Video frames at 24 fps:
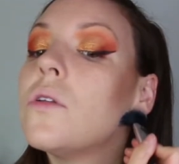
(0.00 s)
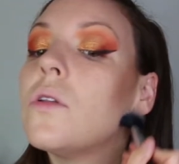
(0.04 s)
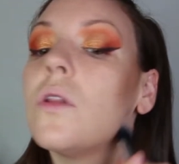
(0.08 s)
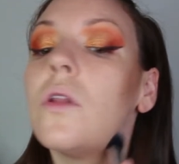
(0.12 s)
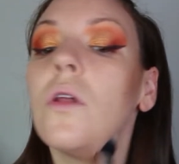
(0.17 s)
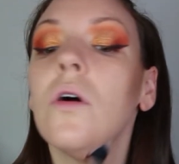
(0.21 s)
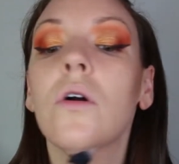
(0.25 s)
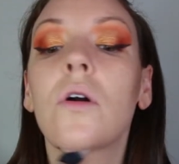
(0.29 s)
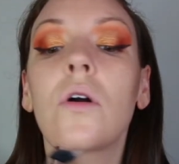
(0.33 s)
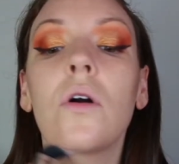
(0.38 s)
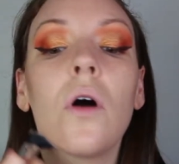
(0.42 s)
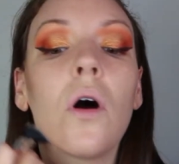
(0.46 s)

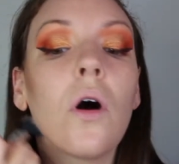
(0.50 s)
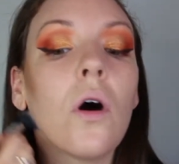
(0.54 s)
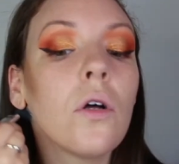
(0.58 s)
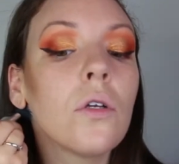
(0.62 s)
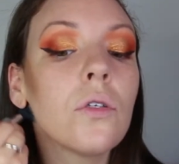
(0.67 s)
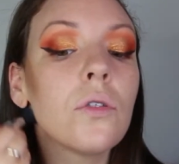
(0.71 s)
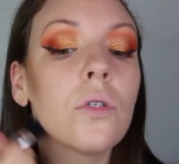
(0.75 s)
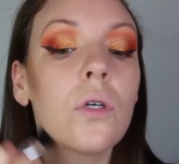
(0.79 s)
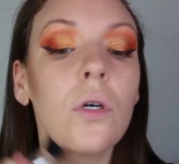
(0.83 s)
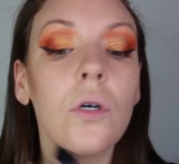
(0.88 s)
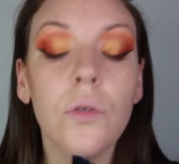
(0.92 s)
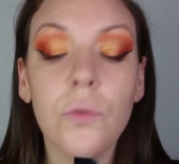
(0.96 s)
look
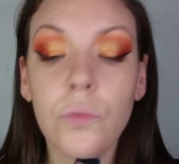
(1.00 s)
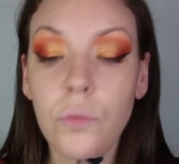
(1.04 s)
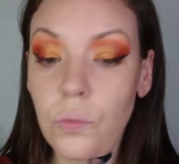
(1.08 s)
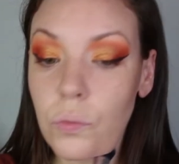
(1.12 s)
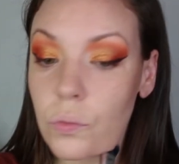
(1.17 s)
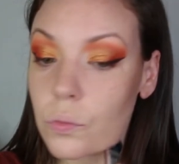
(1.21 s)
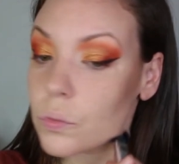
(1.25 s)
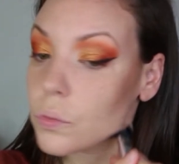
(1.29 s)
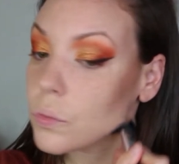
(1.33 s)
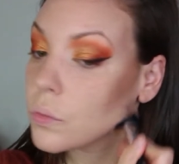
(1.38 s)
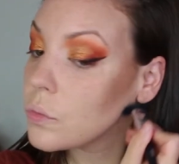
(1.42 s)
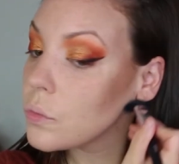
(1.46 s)
also.
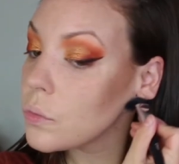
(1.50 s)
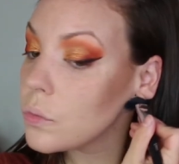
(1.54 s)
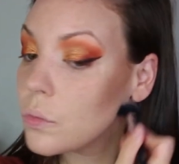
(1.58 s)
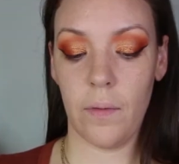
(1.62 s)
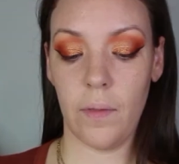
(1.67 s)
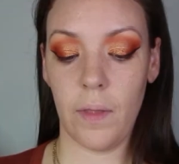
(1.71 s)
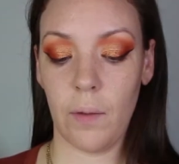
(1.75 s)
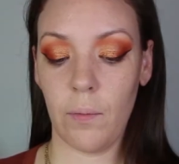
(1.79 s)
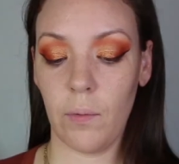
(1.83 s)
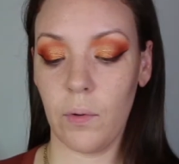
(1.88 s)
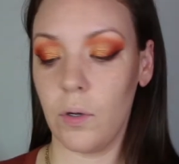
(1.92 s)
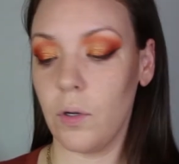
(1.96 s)

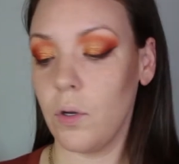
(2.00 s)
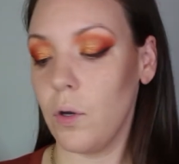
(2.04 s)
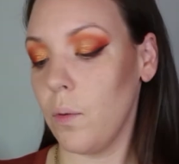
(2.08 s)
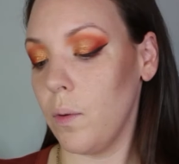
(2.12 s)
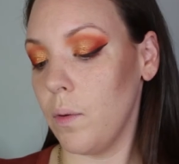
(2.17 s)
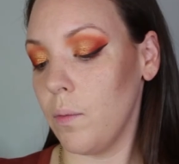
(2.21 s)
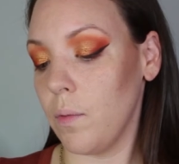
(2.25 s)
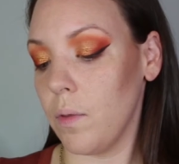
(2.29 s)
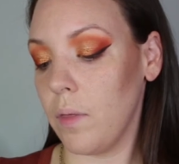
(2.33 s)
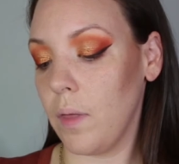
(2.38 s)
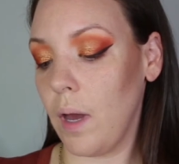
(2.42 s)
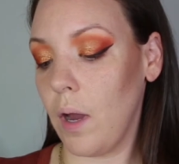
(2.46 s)
Then we're gonna go
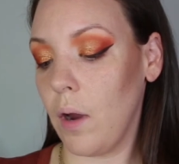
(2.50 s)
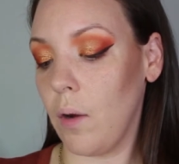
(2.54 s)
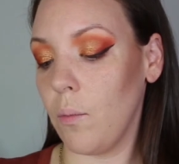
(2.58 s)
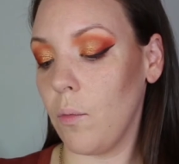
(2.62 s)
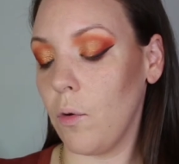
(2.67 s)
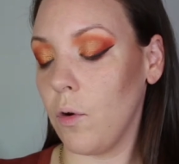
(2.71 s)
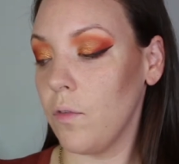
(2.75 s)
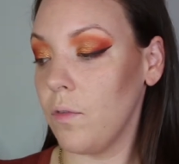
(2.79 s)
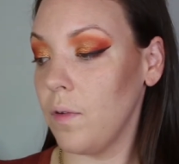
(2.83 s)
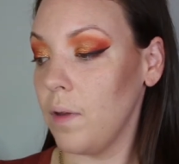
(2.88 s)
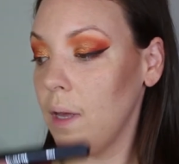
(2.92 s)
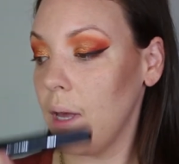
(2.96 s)
in with our
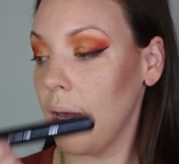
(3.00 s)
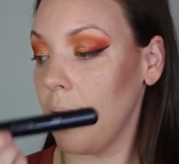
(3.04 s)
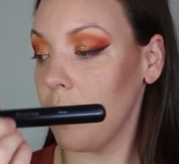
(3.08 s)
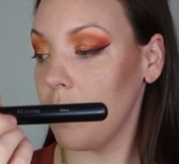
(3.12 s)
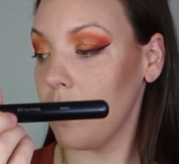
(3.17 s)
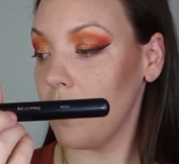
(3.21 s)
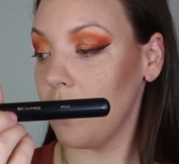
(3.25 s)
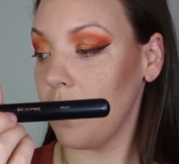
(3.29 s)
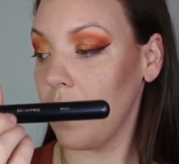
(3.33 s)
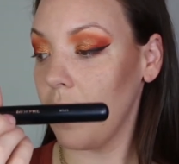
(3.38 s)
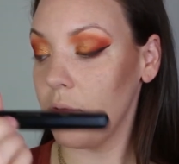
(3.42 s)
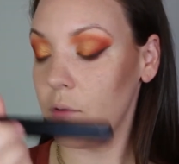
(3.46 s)
Morphe
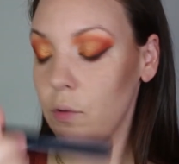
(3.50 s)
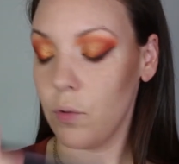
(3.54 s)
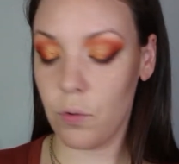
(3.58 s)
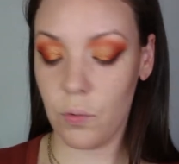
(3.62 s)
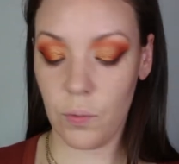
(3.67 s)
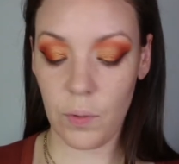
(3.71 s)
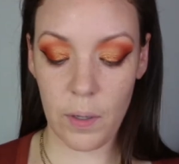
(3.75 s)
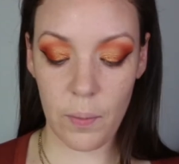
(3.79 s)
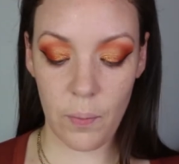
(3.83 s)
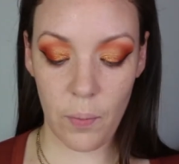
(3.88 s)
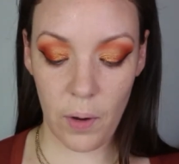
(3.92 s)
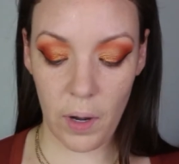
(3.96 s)

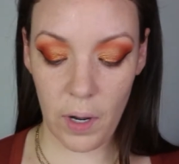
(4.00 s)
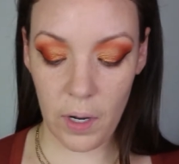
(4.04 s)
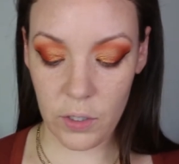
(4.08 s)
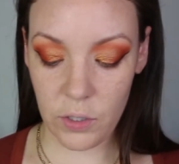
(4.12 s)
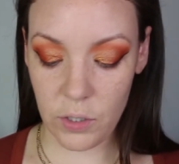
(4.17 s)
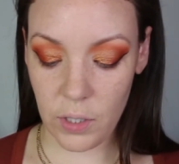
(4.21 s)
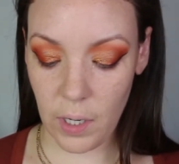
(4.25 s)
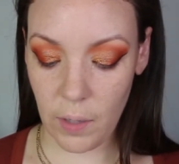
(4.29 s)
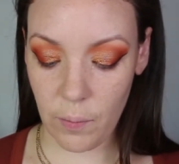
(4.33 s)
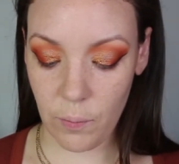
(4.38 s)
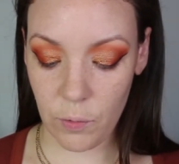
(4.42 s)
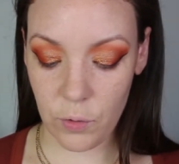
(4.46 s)
M523
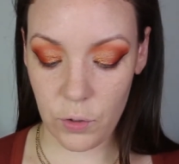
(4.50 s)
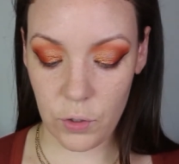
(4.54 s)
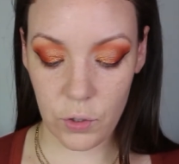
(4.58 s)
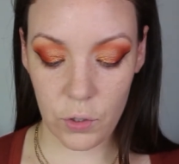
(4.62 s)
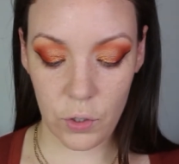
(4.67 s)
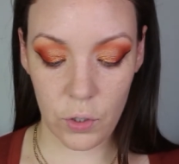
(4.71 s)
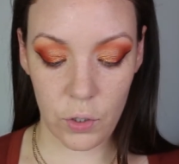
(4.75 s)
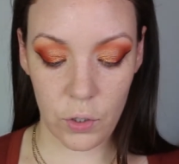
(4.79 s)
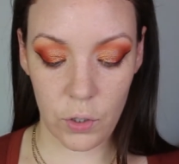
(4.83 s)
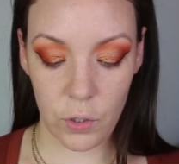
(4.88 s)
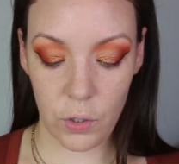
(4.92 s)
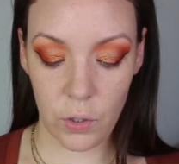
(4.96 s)
brush and we're just
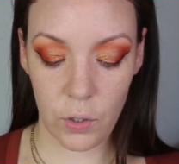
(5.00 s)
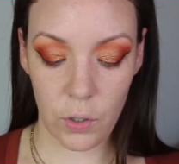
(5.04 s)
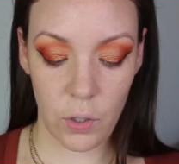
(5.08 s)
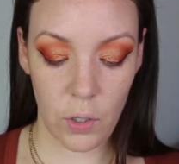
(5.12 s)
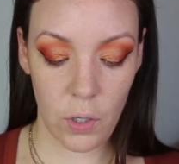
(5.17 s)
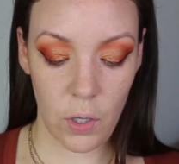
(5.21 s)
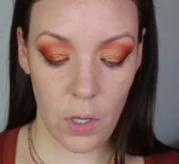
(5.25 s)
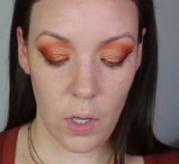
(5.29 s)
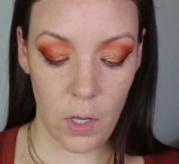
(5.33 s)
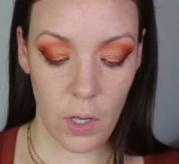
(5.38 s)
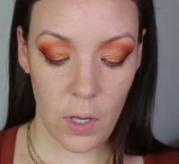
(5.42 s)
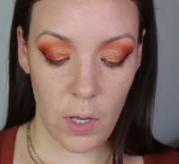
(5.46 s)
gonna
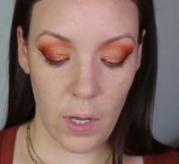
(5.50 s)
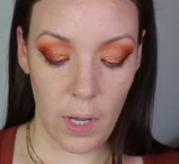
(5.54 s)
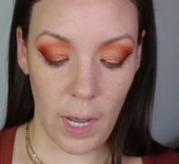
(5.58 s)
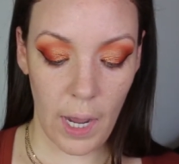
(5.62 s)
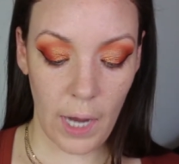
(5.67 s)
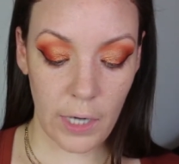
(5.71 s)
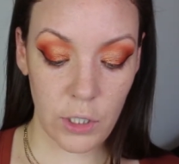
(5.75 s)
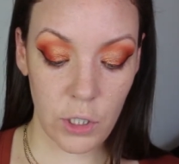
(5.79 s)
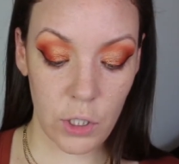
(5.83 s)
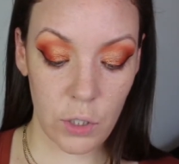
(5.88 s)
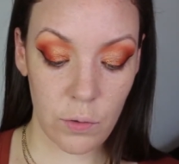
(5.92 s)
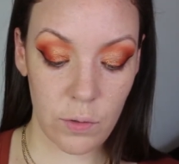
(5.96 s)

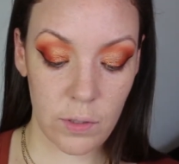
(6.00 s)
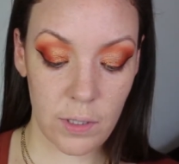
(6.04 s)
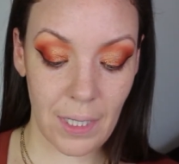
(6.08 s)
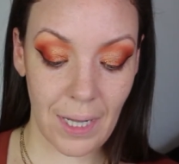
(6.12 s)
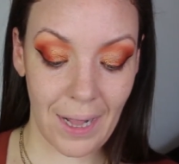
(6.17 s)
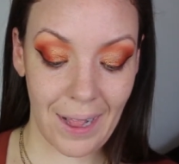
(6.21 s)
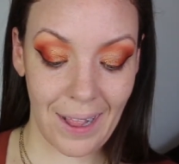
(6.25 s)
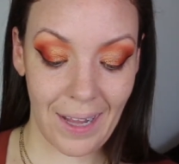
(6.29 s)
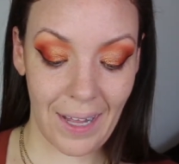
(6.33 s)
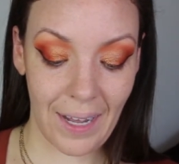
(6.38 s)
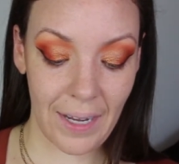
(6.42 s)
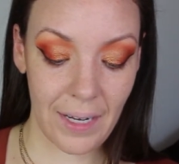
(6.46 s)
actually use the
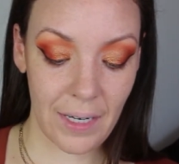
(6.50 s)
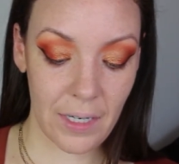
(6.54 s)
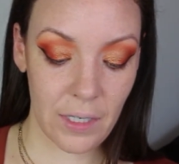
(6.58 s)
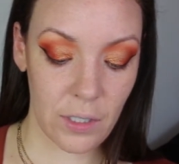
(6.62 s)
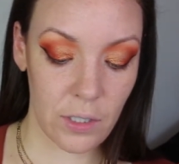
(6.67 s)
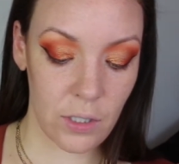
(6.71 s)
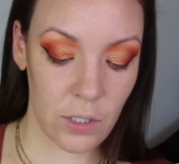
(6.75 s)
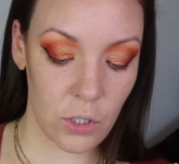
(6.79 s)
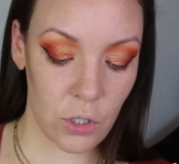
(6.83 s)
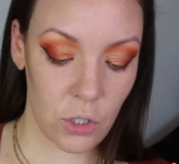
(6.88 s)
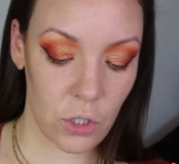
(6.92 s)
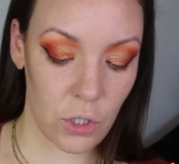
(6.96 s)
lightest